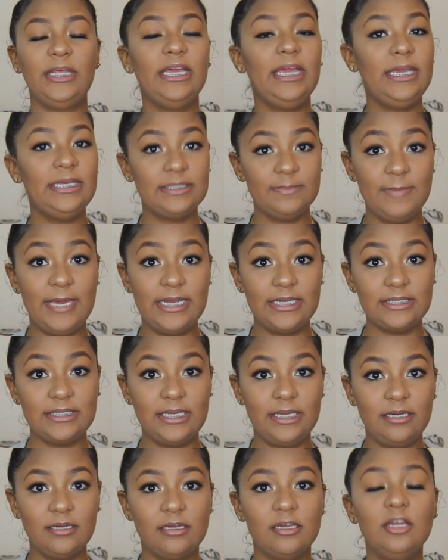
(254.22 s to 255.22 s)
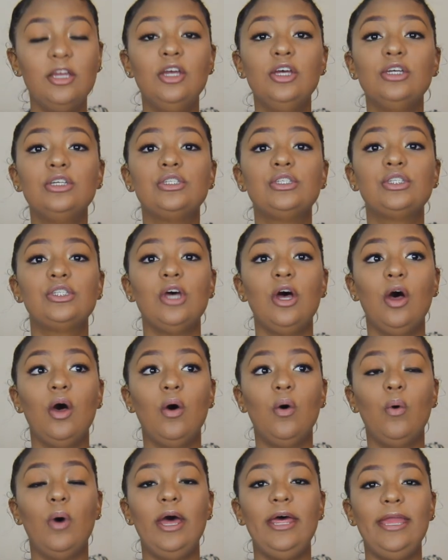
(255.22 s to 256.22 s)
his medicine.
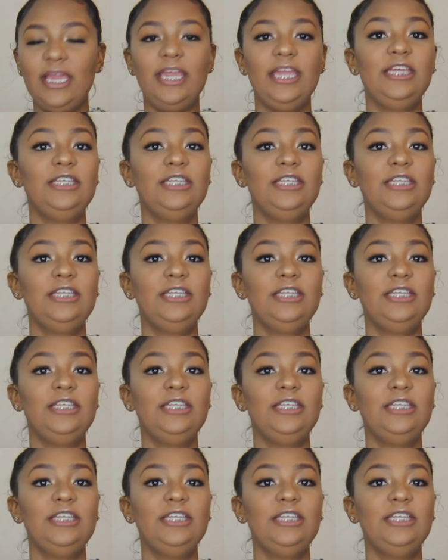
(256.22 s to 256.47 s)
So